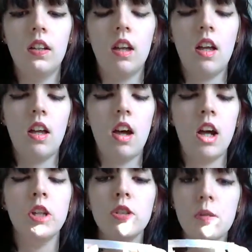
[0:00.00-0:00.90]

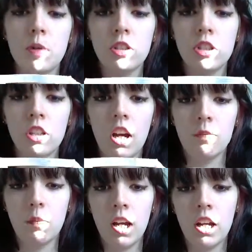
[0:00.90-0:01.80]
my
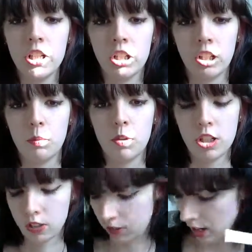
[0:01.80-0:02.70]
eyeshadow
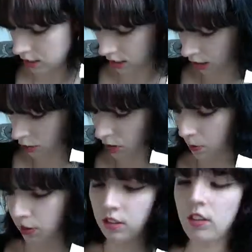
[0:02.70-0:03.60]
brushes first, and I use them
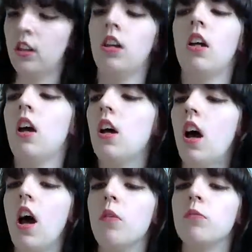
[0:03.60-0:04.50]
on
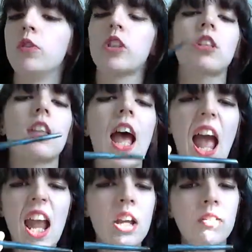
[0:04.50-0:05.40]
just
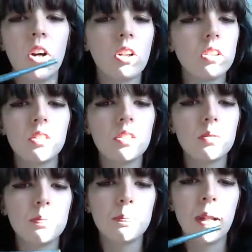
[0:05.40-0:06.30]
Avon
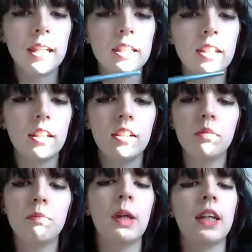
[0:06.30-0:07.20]
blendy,
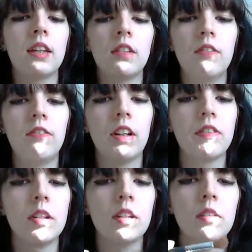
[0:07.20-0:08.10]
big
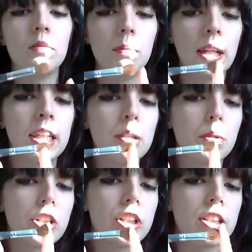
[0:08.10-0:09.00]
fluffy blendy
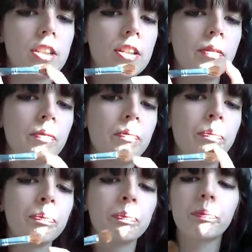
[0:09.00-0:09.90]
brushes.
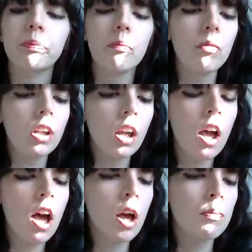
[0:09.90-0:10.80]

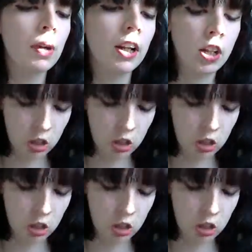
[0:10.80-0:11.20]
And I